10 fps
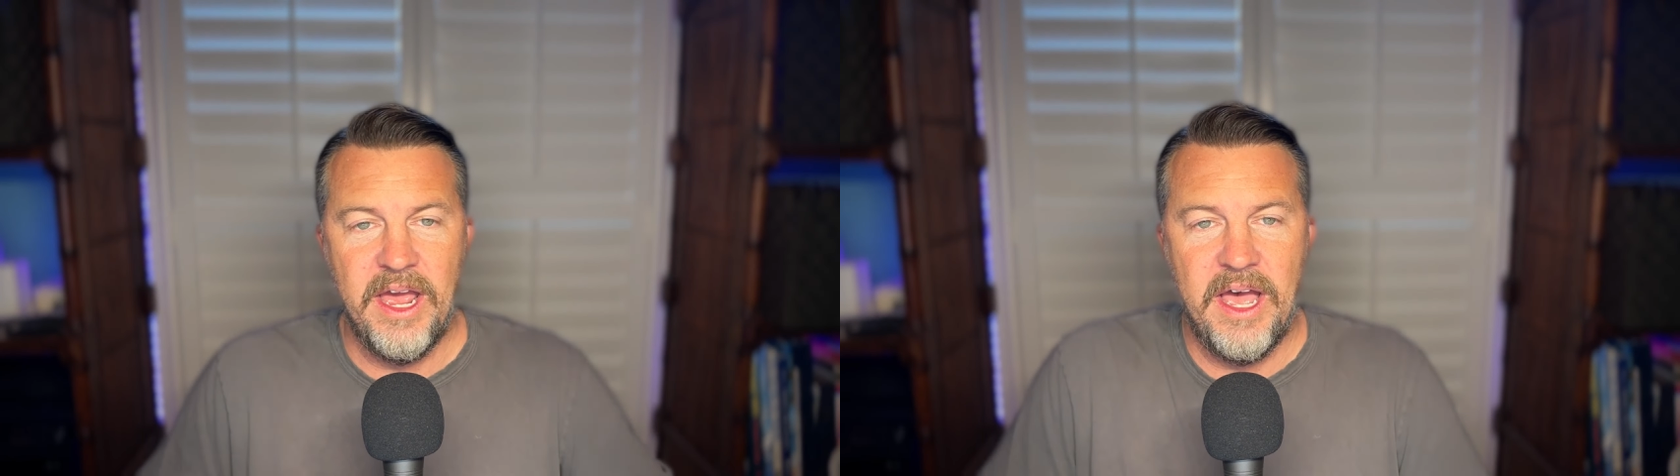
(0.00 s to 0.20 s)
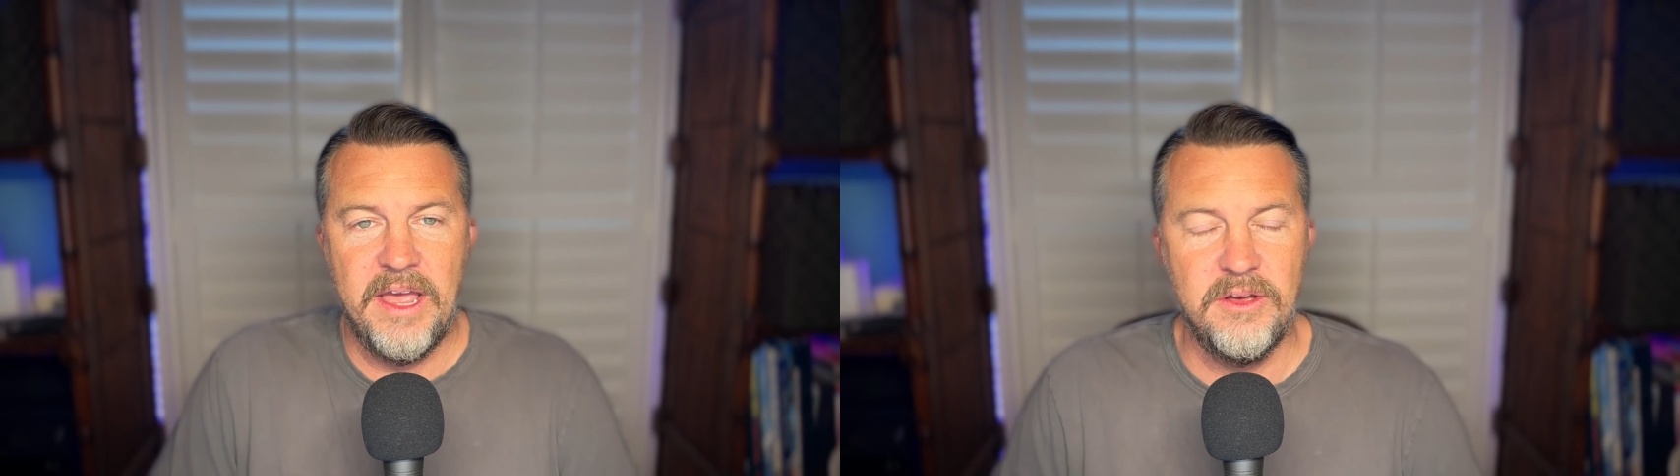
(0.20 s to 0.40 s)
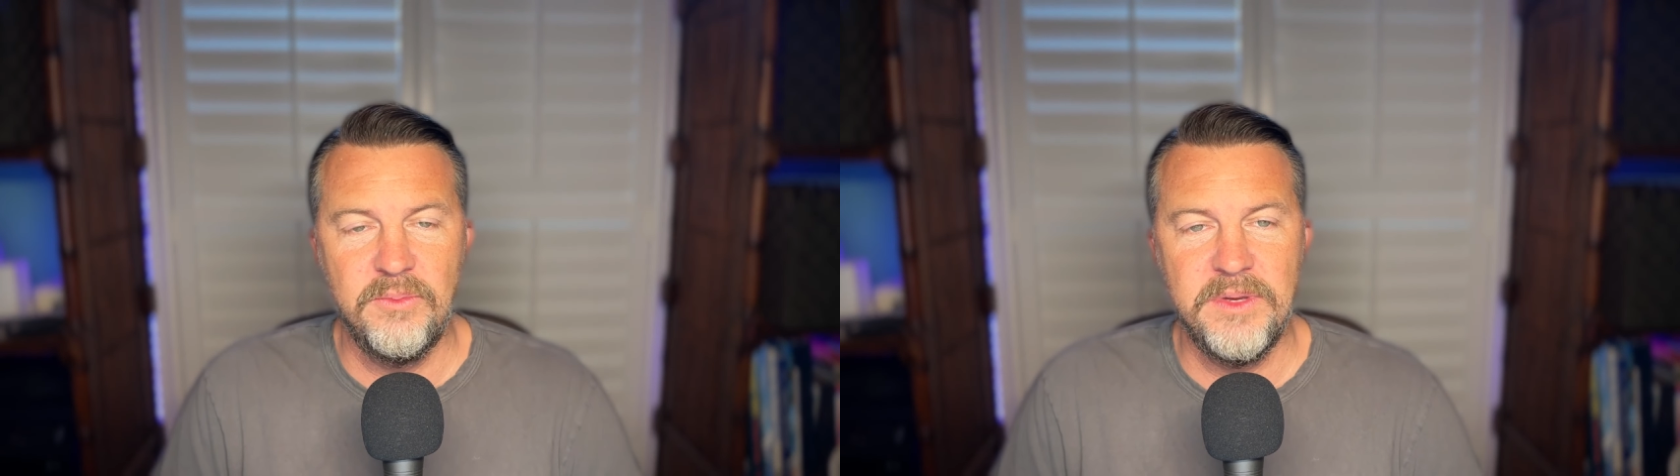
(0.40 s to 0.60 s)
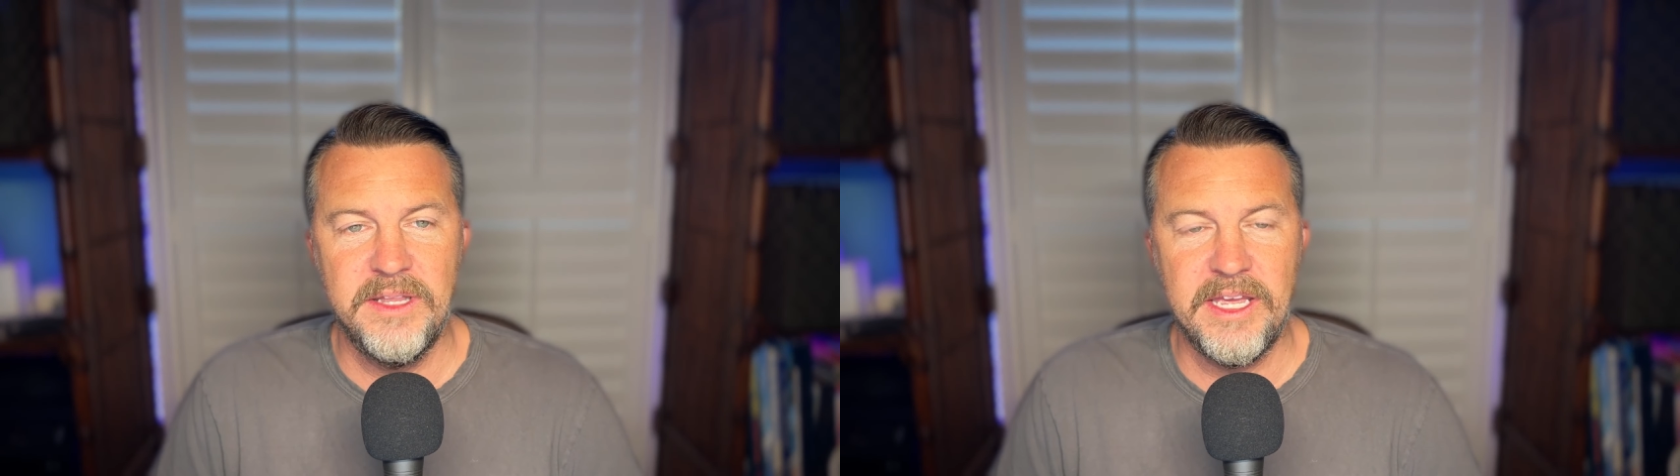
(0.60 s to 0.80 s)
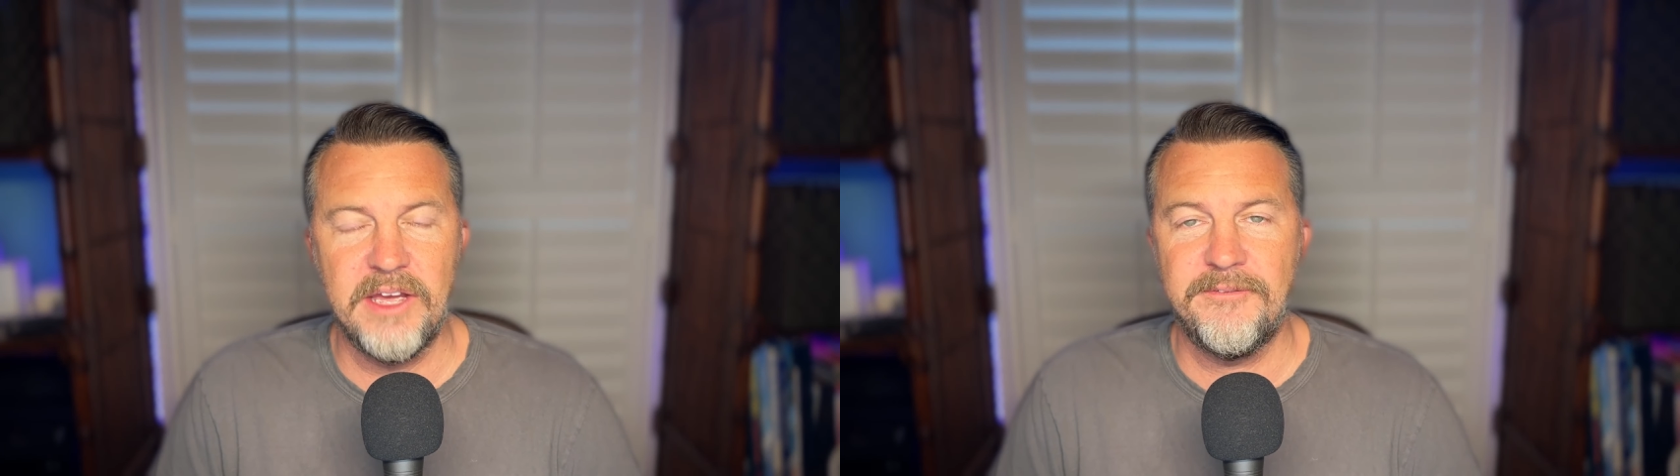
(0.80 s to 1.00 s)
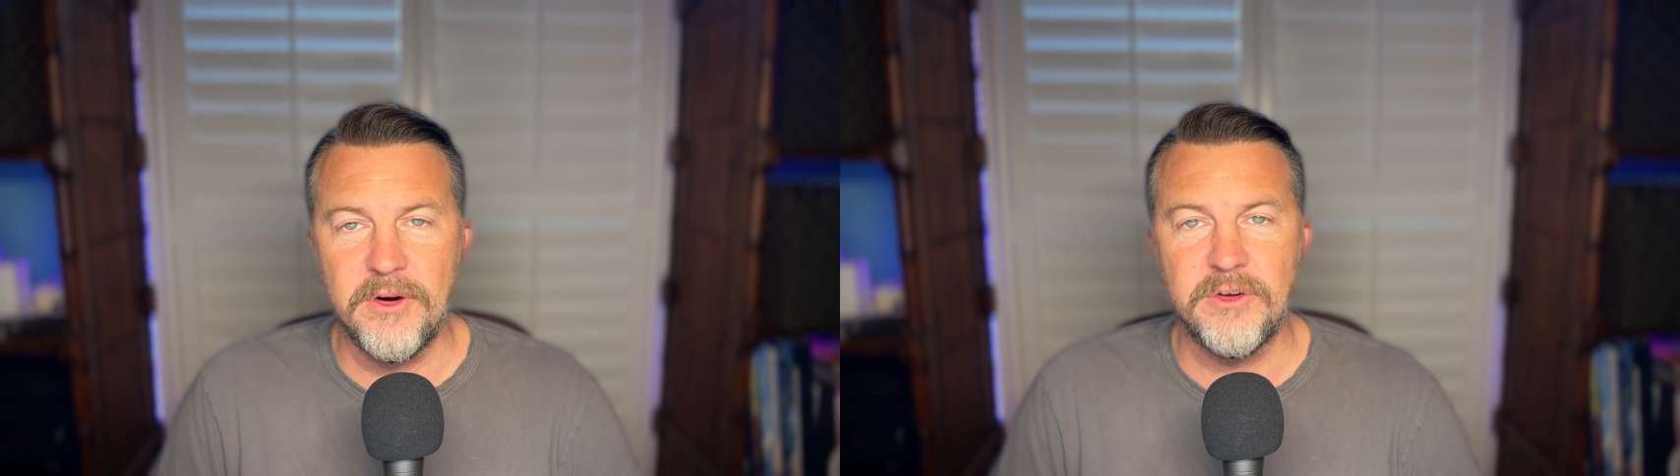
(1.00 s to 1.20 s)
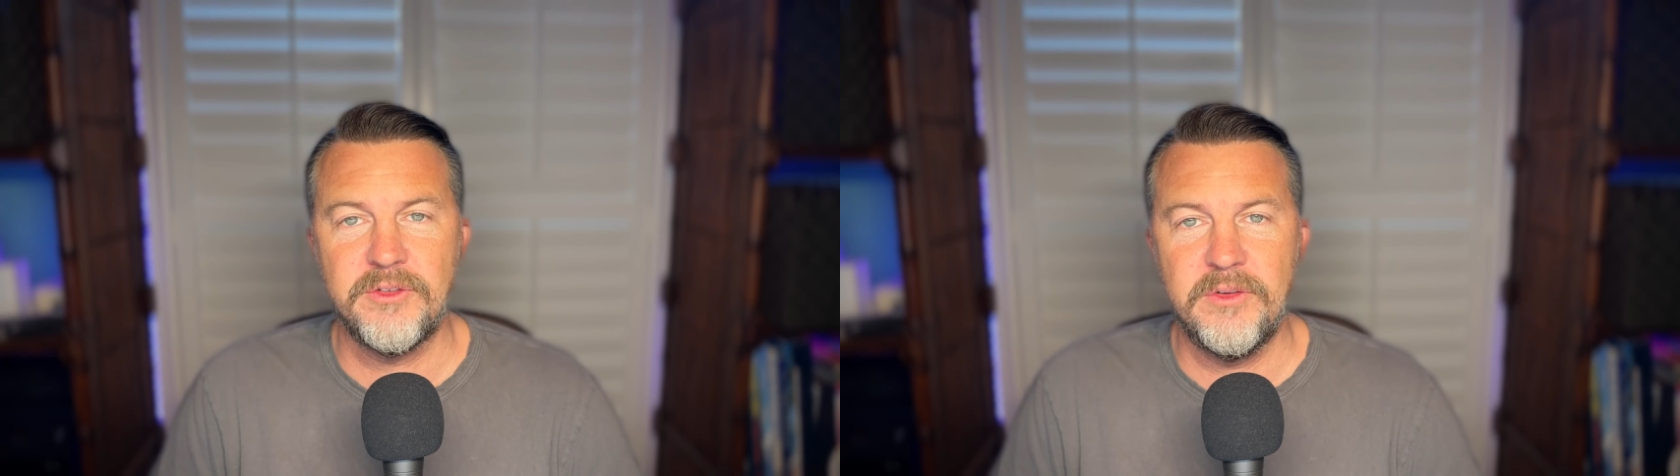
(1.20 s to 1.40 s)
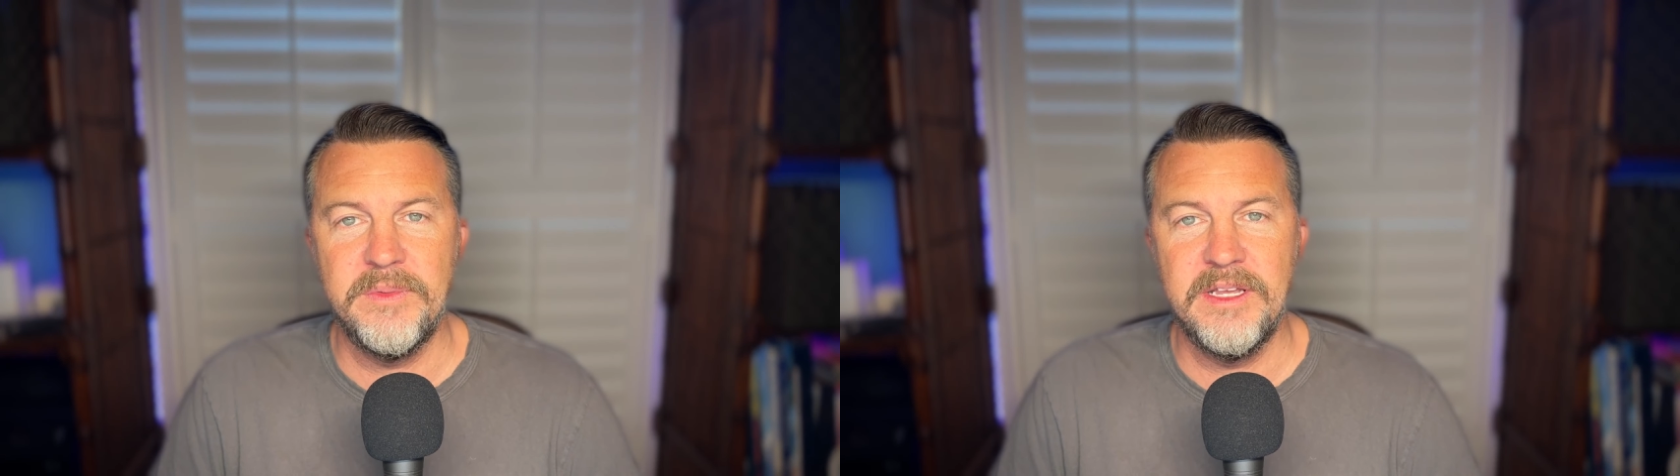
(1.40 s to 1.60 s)
I, it'll be like a first
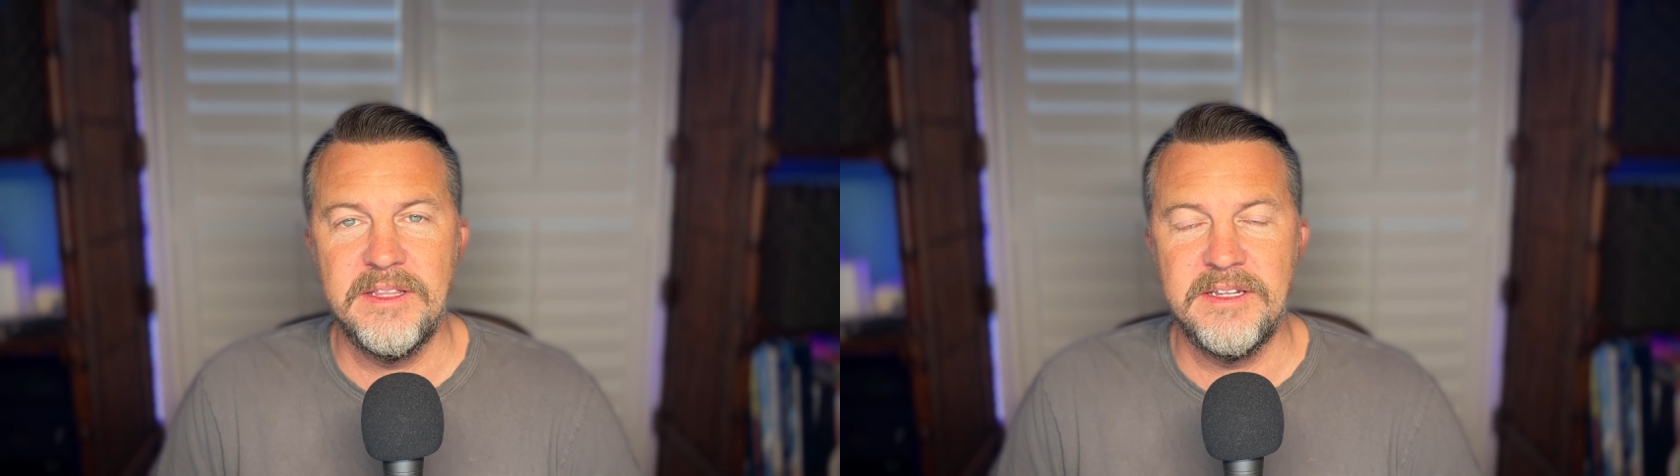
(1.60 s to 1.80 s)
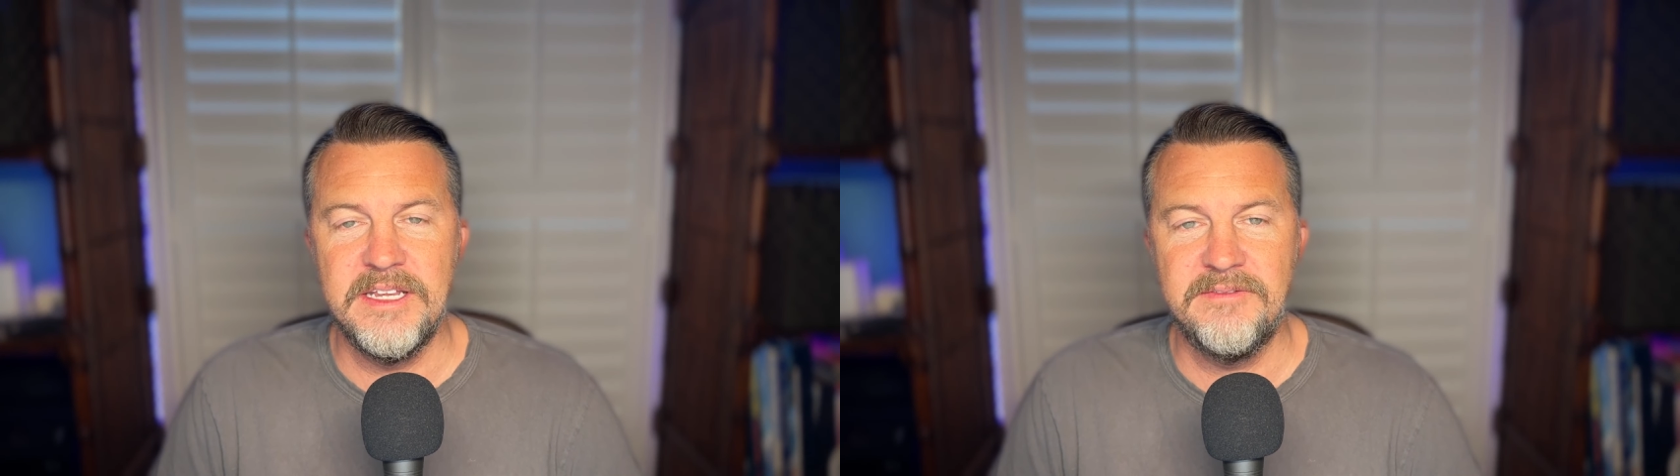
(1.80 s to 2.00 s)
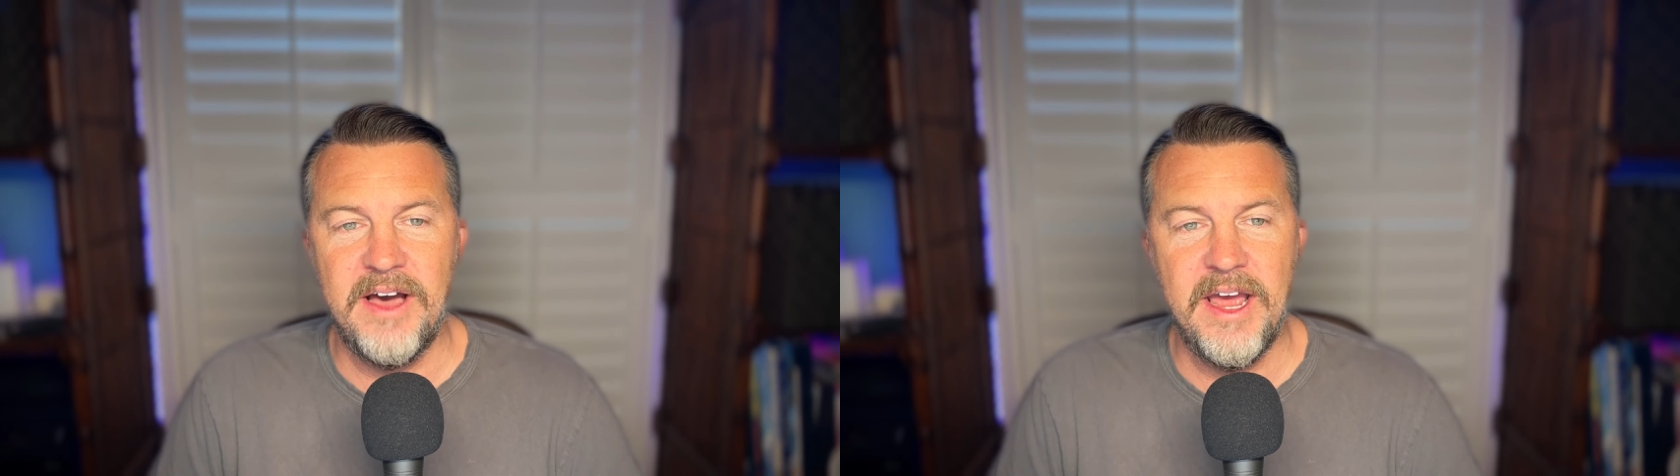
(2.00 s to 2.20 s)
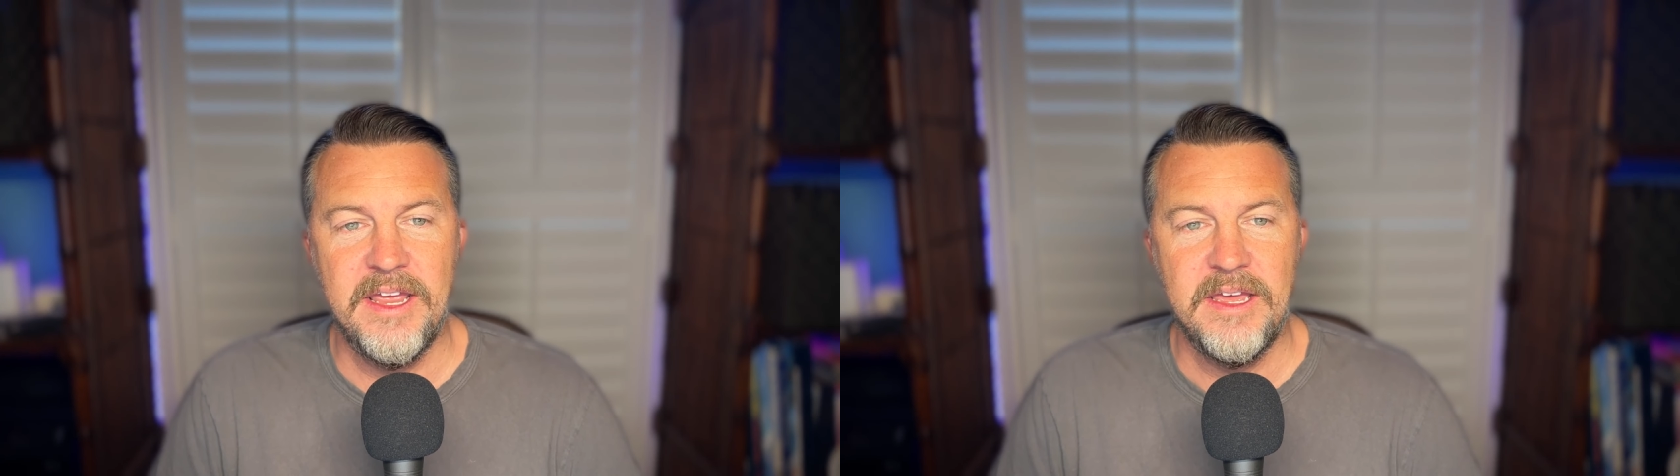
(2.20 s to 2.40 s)
for me in the DeFi